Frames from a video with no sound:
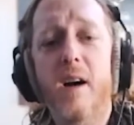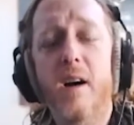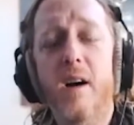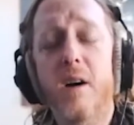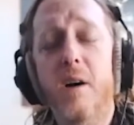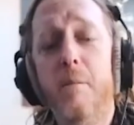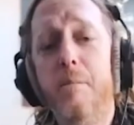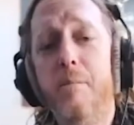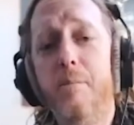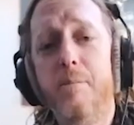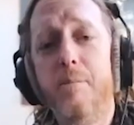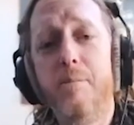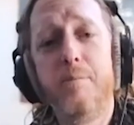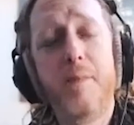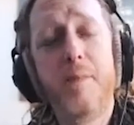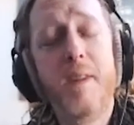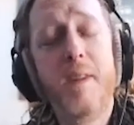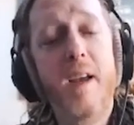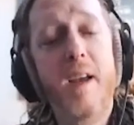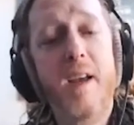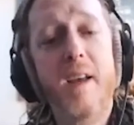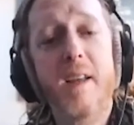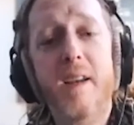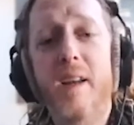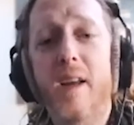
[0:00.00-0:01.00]
Um,
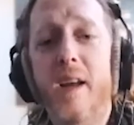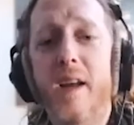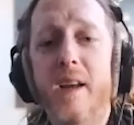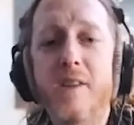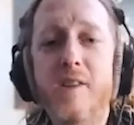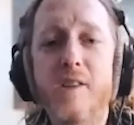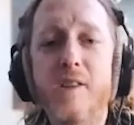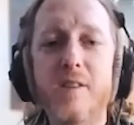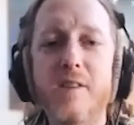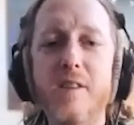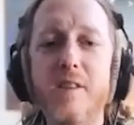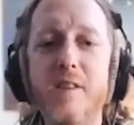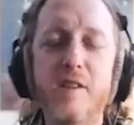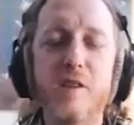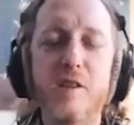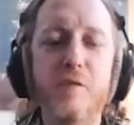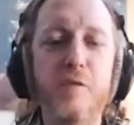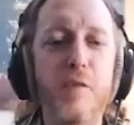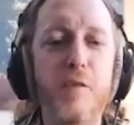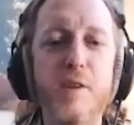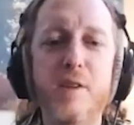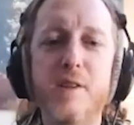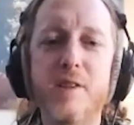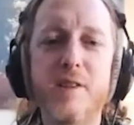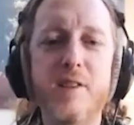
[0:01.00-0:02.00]
and it's just a
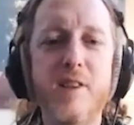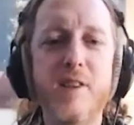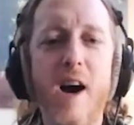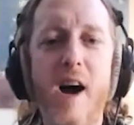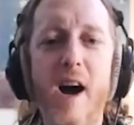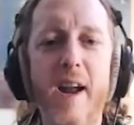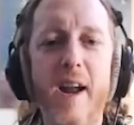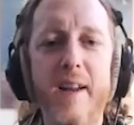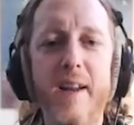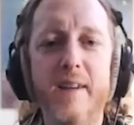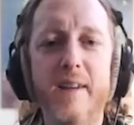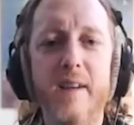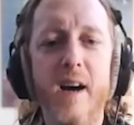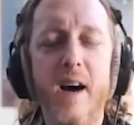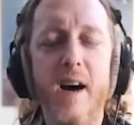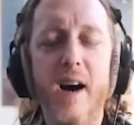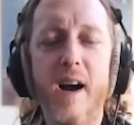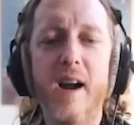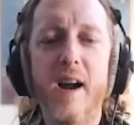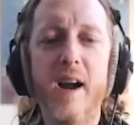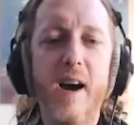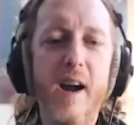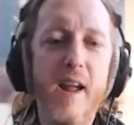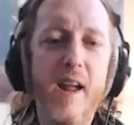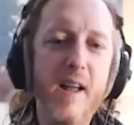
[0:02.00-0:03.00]
different side.
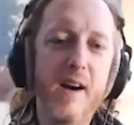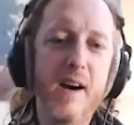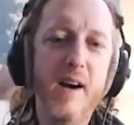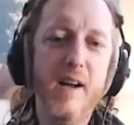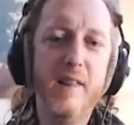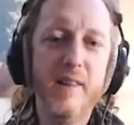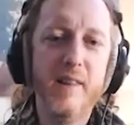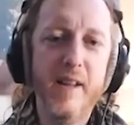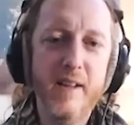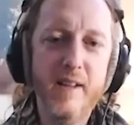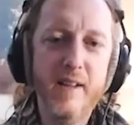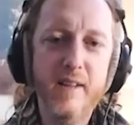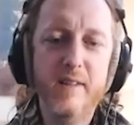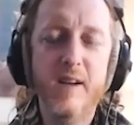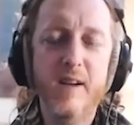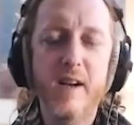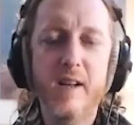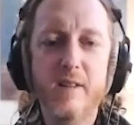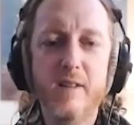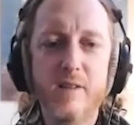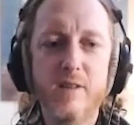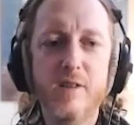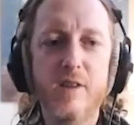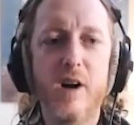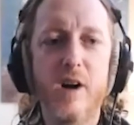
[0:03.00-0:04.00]
I, I I like
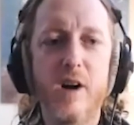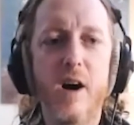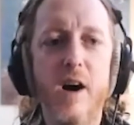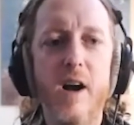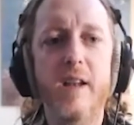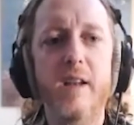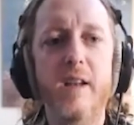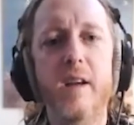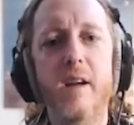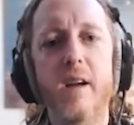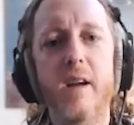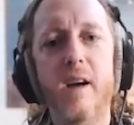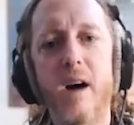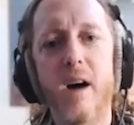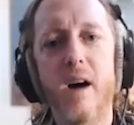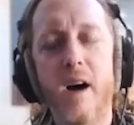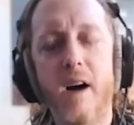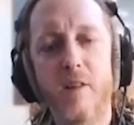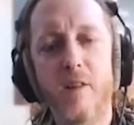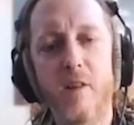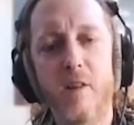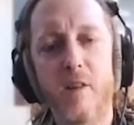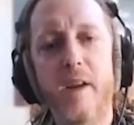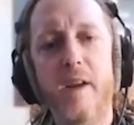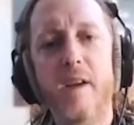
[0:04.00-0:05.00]
that side. I
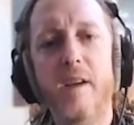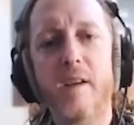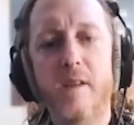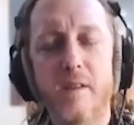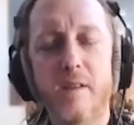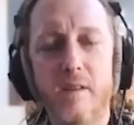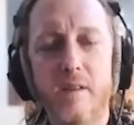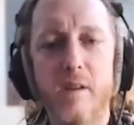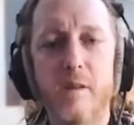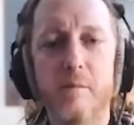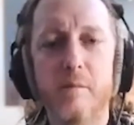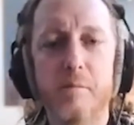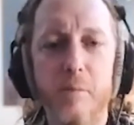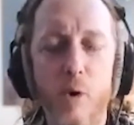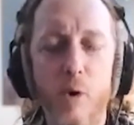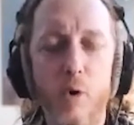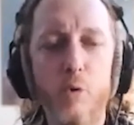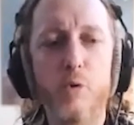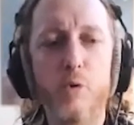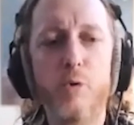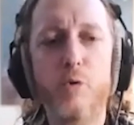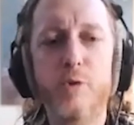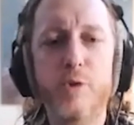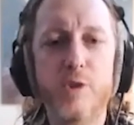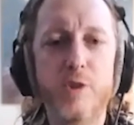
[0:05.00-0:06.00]
like
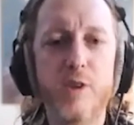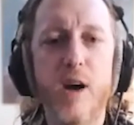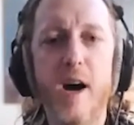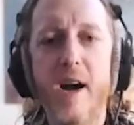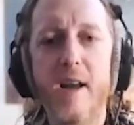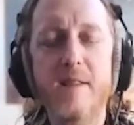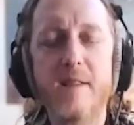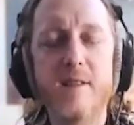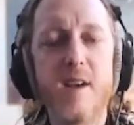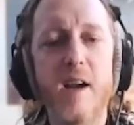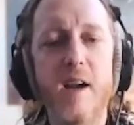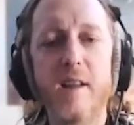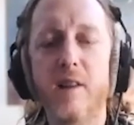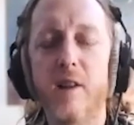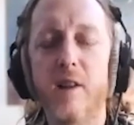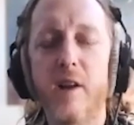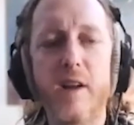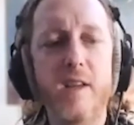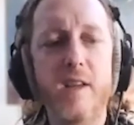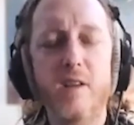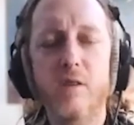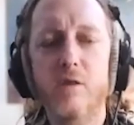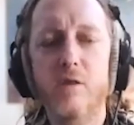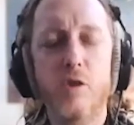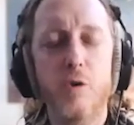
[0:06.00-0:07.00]
both sides. I
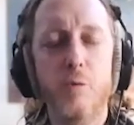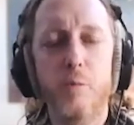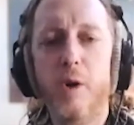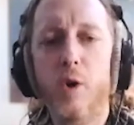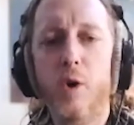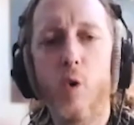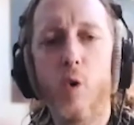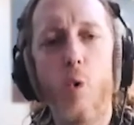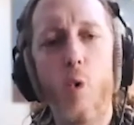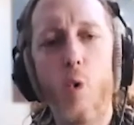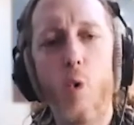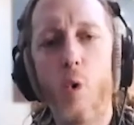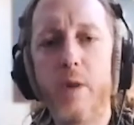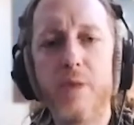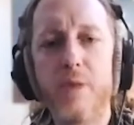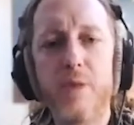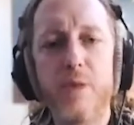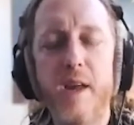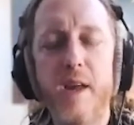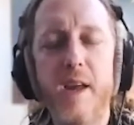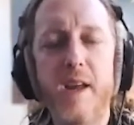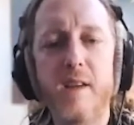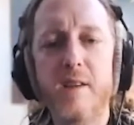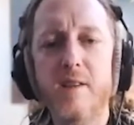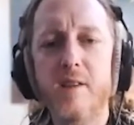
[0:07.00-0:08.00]
like to record
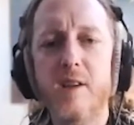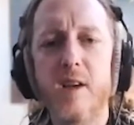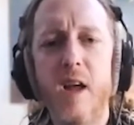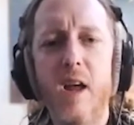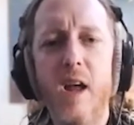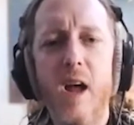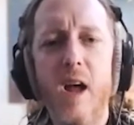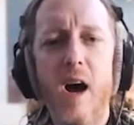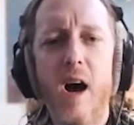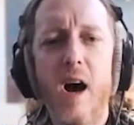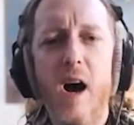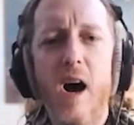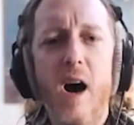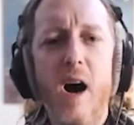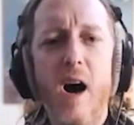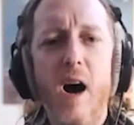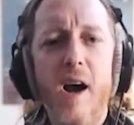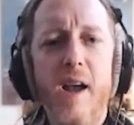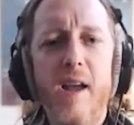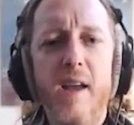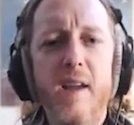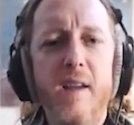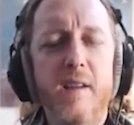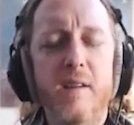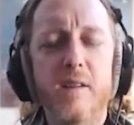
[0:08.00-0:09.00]
things.
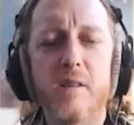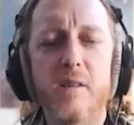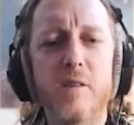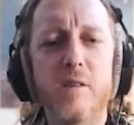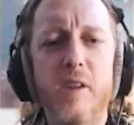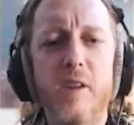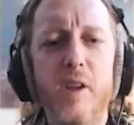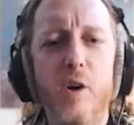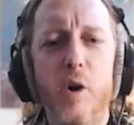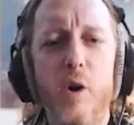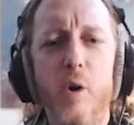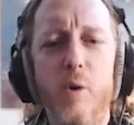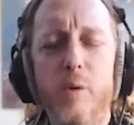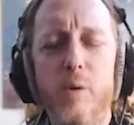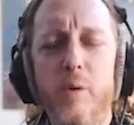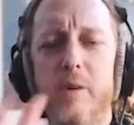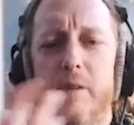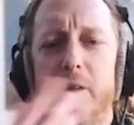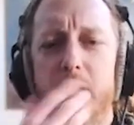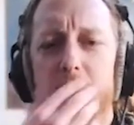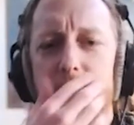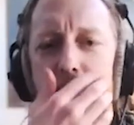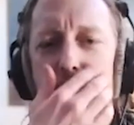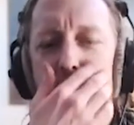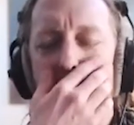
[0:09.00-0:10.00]
I you know
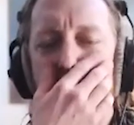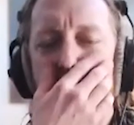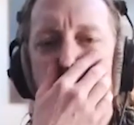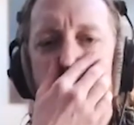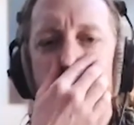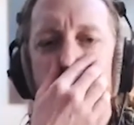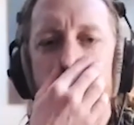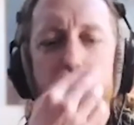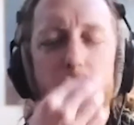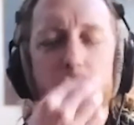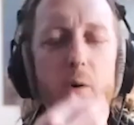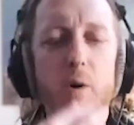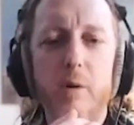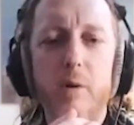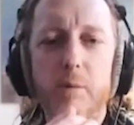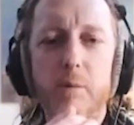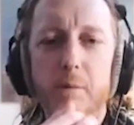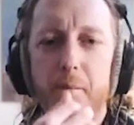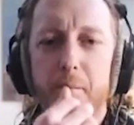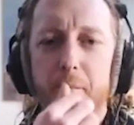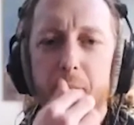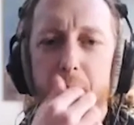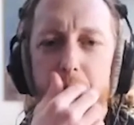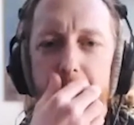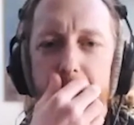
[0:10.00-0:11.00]
somebody goes well.
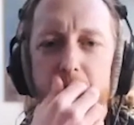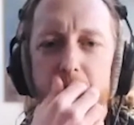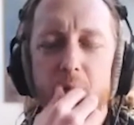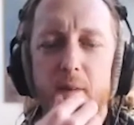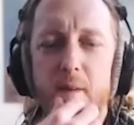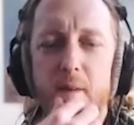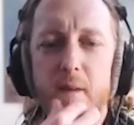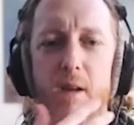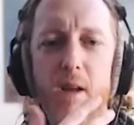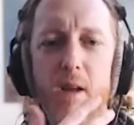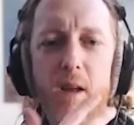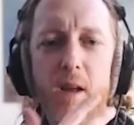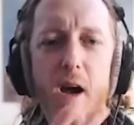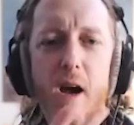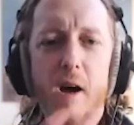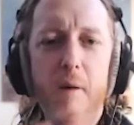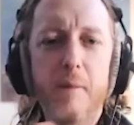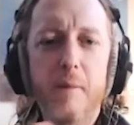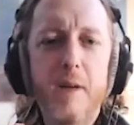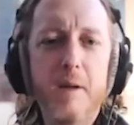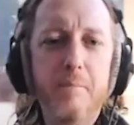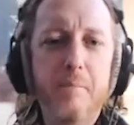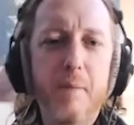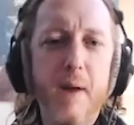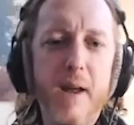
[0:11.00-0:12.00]
How
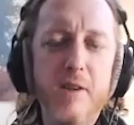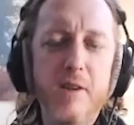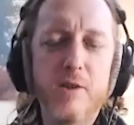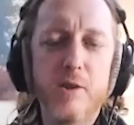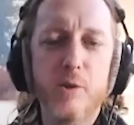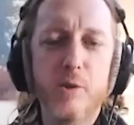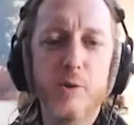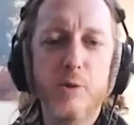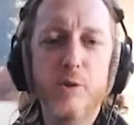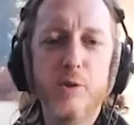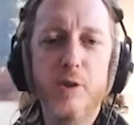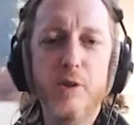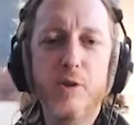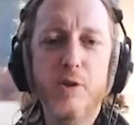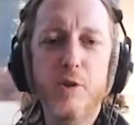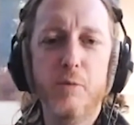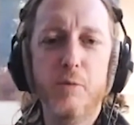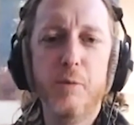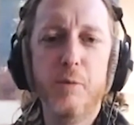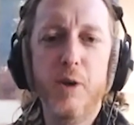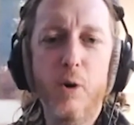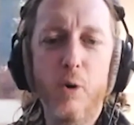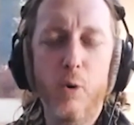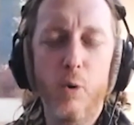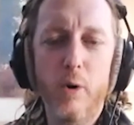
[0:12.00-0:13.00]
many banjos did you
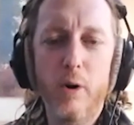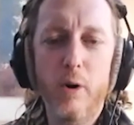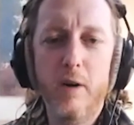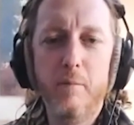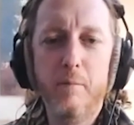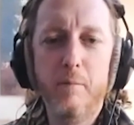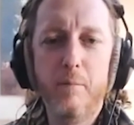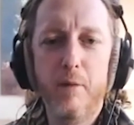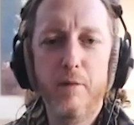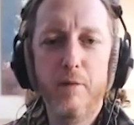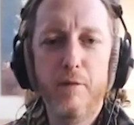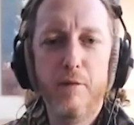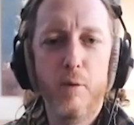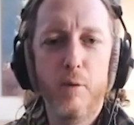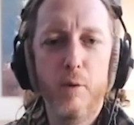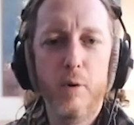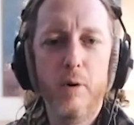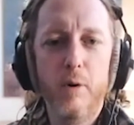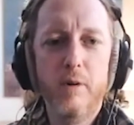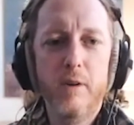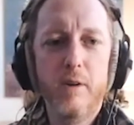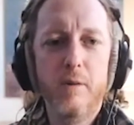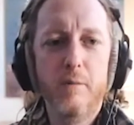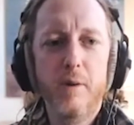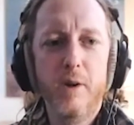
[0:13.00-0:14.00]
record
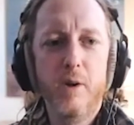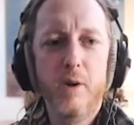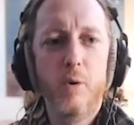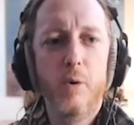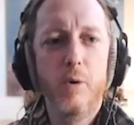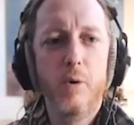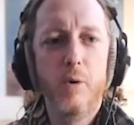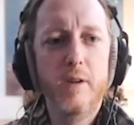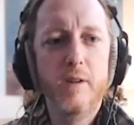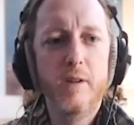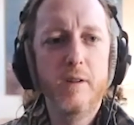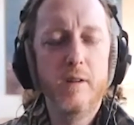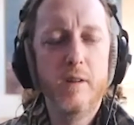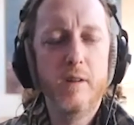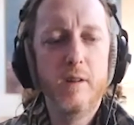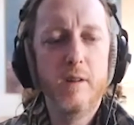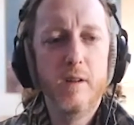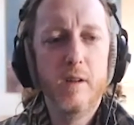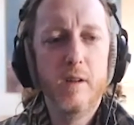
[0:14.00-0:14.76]
before you recorded